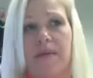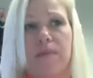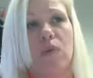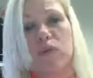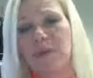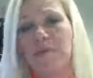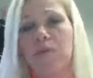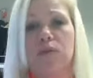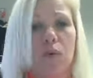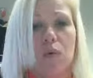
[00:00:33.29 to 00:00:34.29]
Most
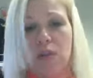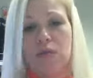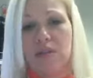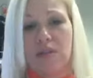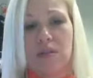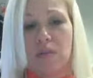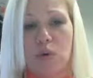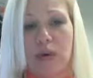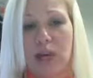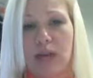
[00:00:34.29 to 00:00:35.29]
people don't use the
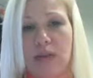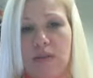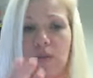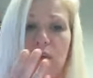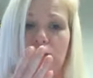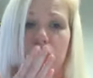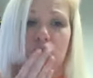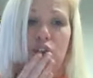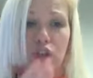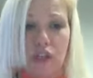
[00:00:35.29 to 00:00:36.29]
supporting hand, so it's
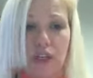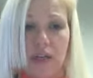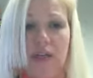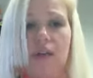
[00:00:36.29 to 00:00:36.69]
just good